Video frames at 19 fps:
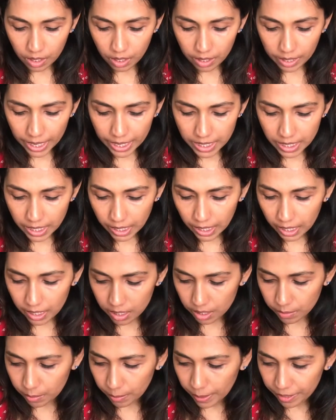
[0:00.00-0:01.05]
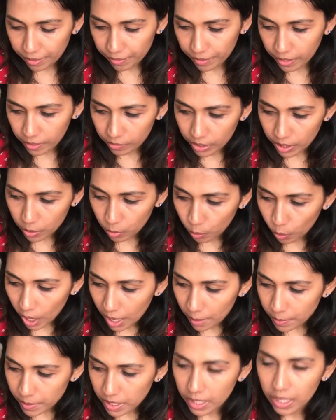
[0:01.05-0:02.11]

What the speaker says: Next thing is my favorite wipes.